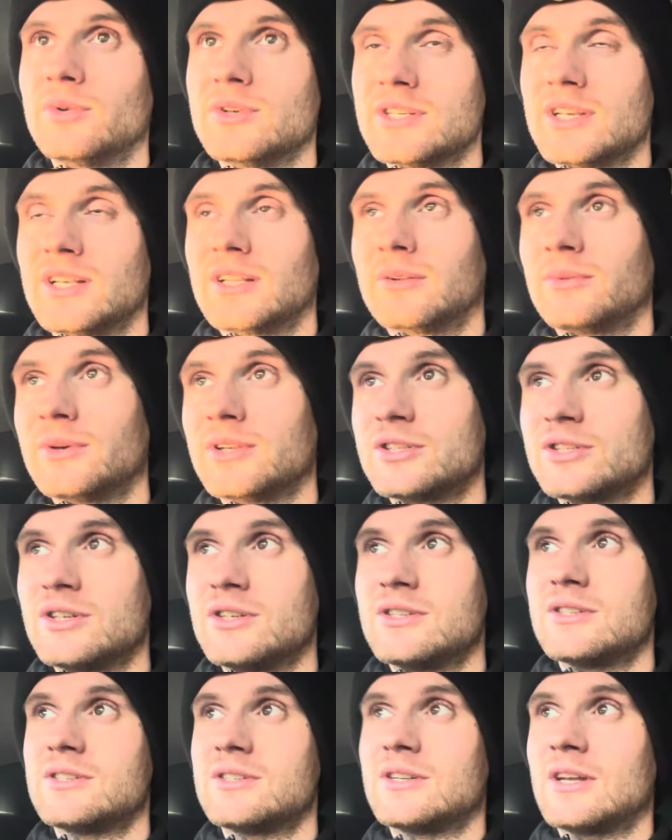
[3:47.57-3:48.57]
ill, which
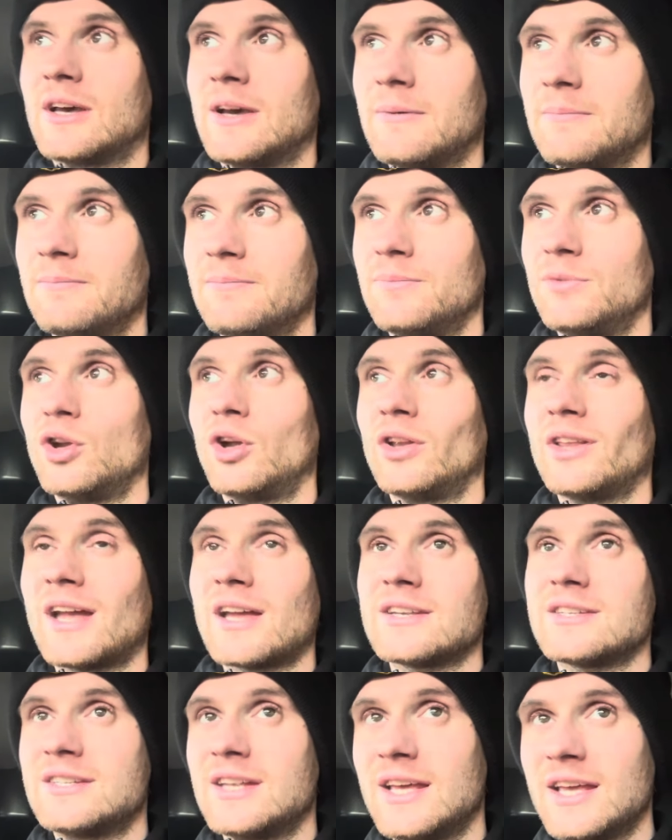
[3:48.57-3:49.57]
is not
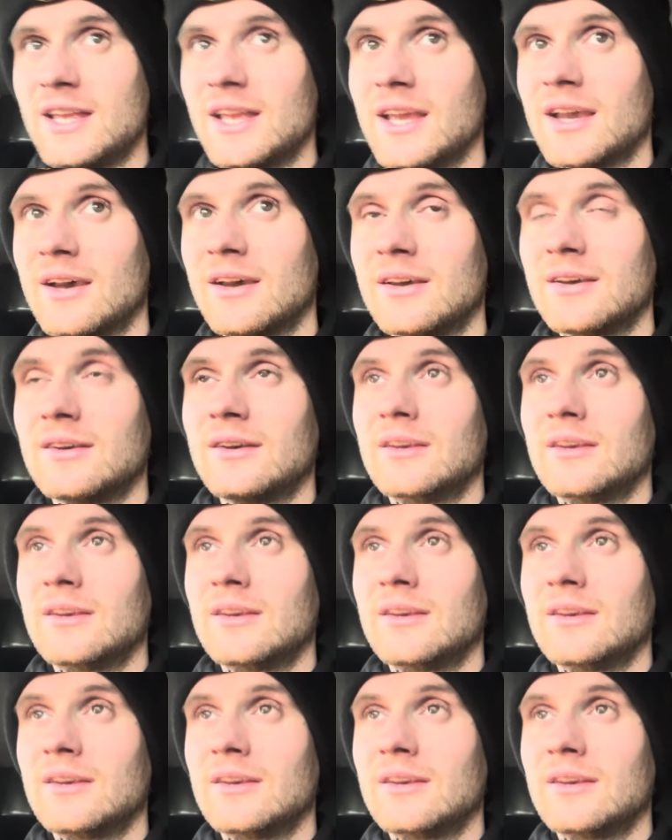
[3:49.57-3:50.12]
nice to hear,